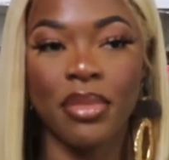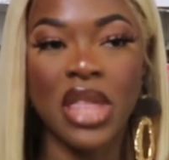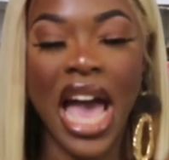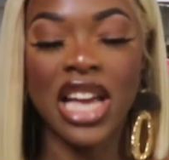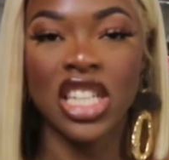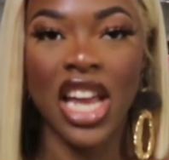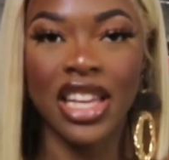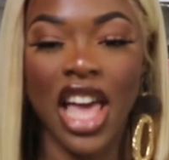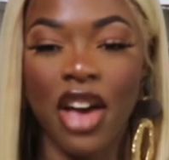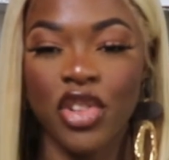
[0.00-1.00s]

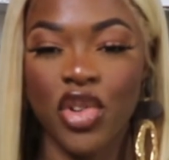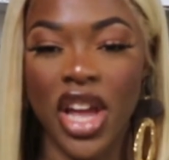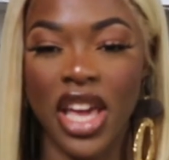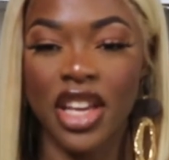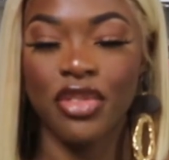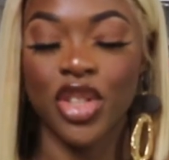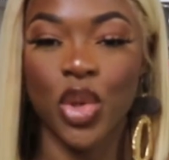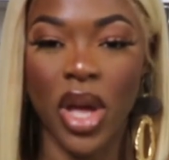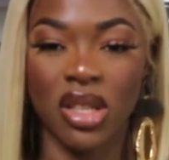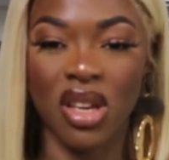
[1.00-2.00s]
hashtag that I've created for
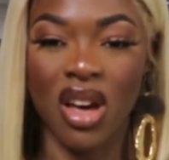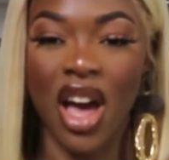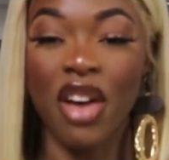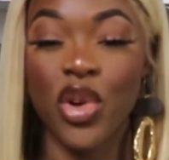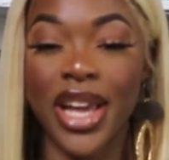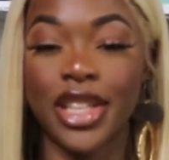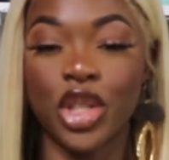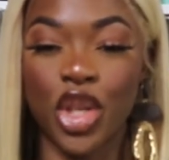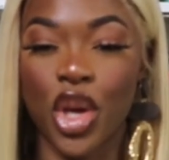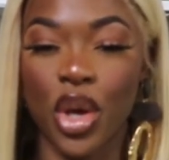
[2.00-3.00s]
Twitter, I've created
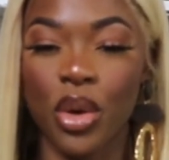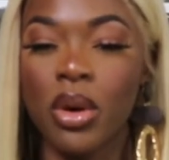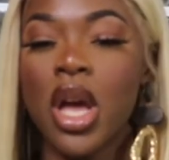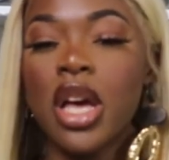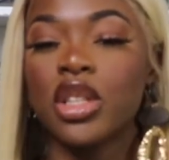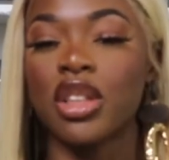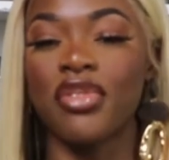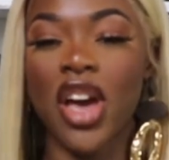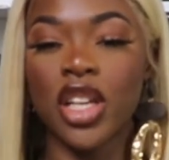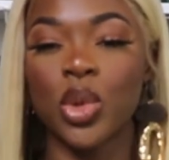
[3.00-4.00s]
two. So the
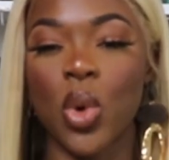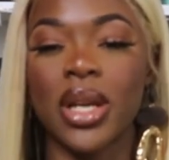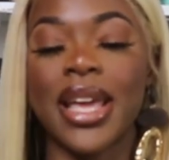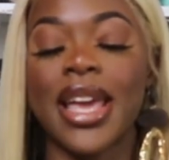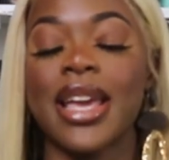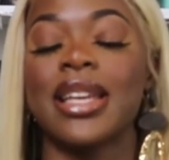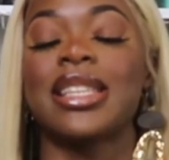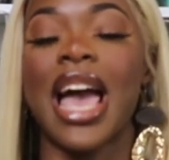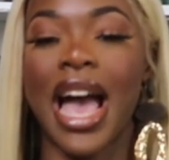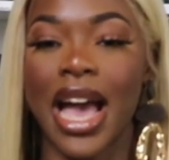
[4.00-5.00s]
first one is
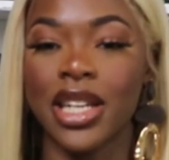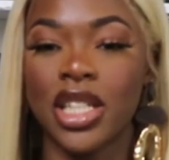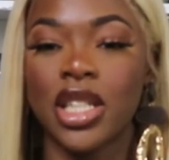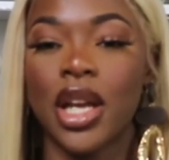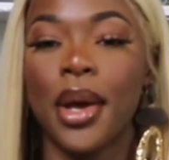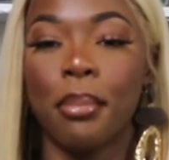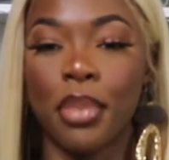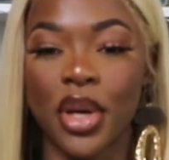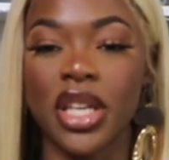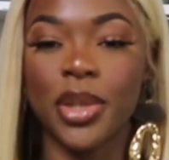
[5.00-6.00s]

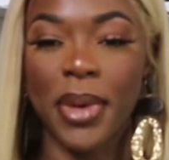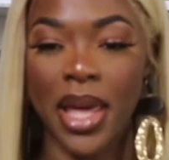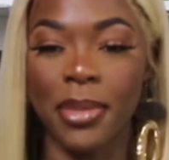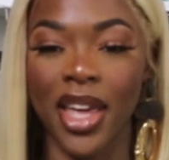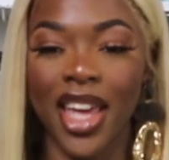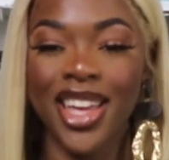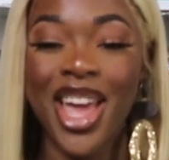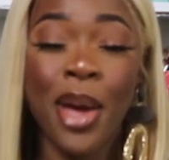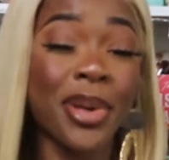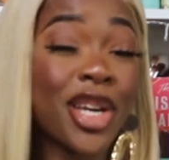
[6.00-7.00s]
Bookish baby,
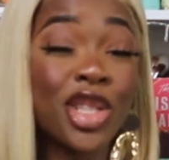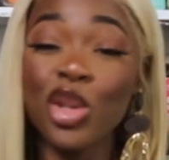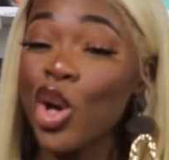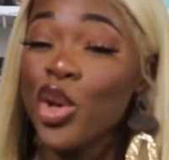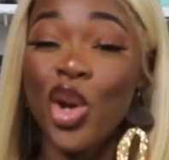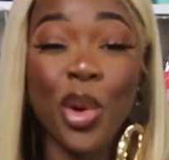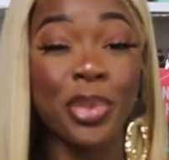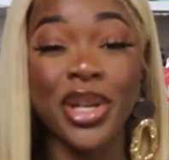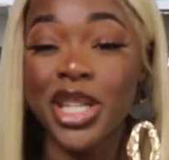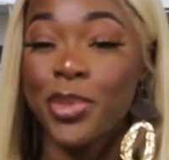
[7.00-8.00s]
because you know you're a
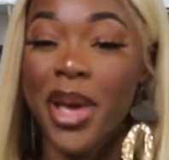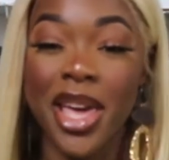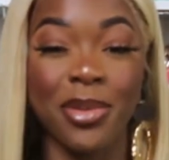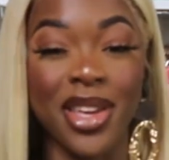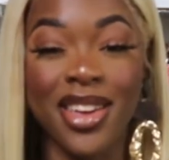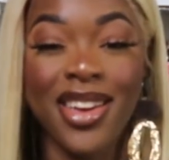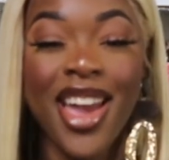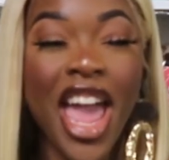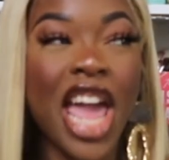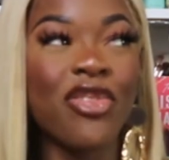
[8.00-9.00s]
bookish baby.
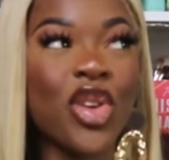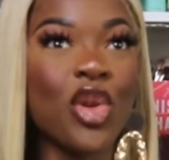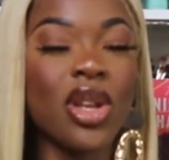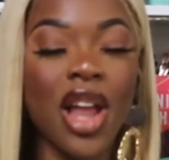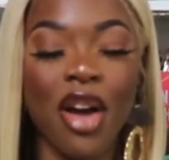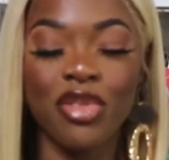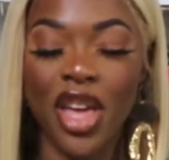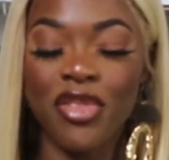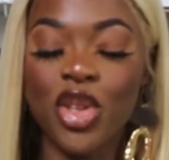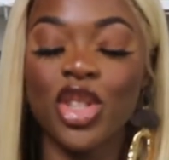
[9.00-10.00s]
If
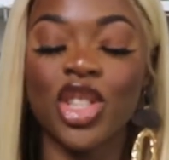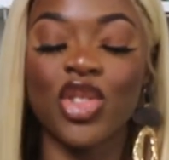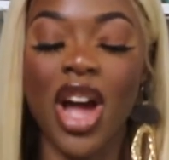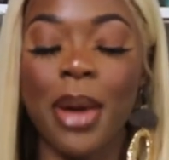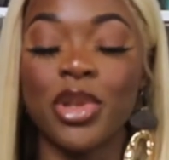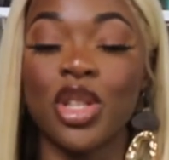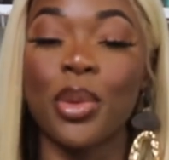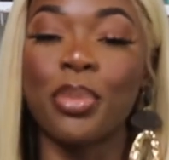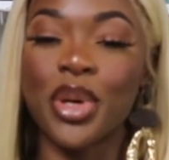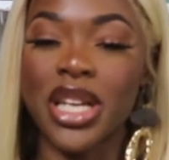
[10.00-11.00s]
you subscribe to the
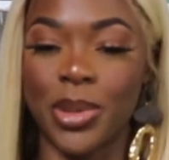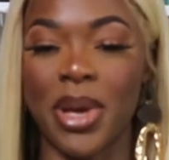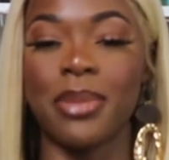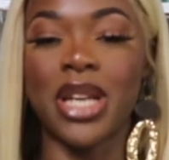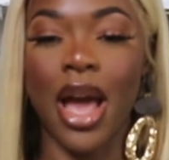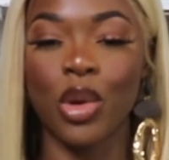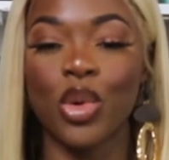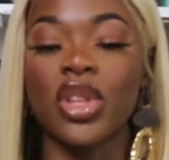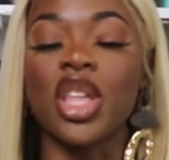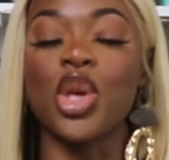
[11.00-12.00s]
Bookish Babe
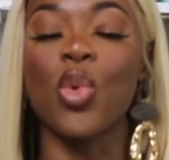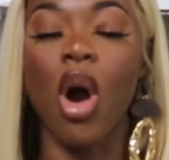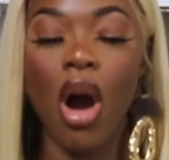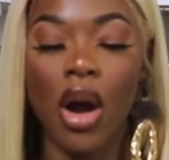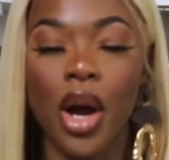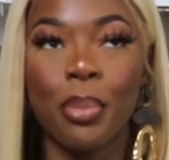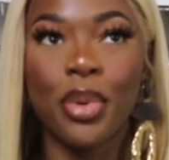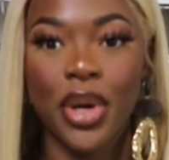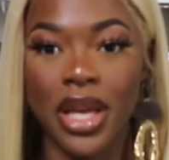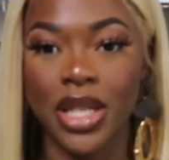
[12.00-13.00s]
channel, then you are a
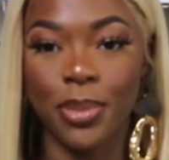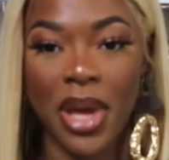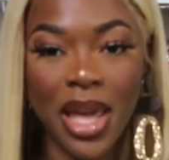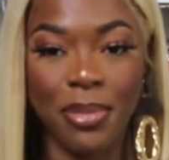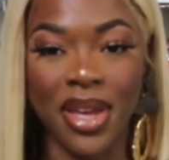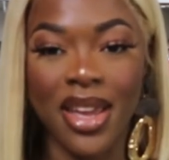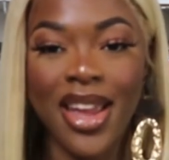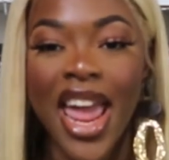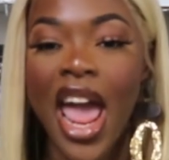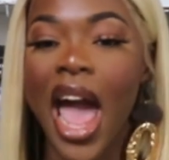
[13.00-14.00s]
bookish
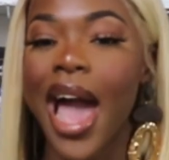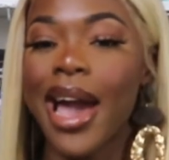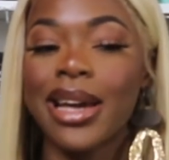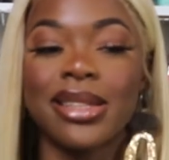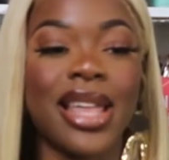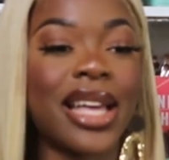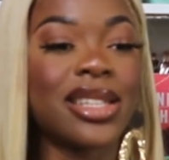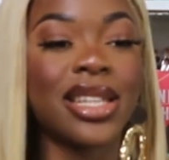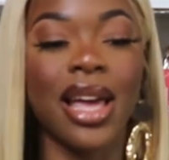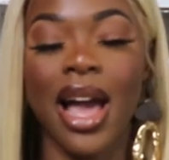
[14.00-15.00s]
baby. And
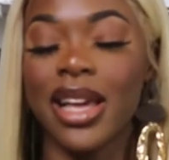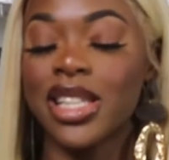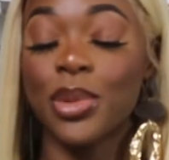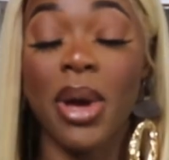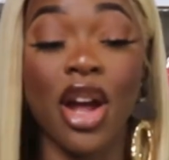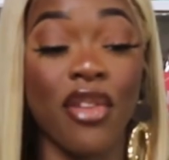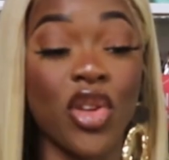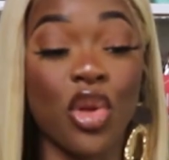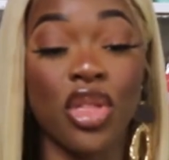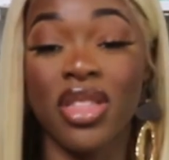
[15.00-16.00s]
it doesn't matter if
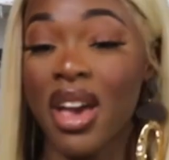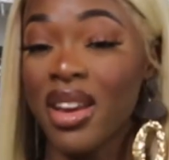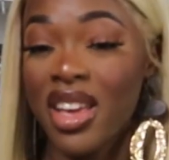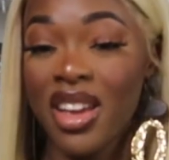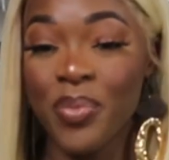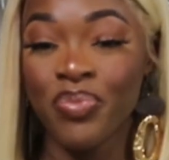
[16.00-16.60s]
you're 30,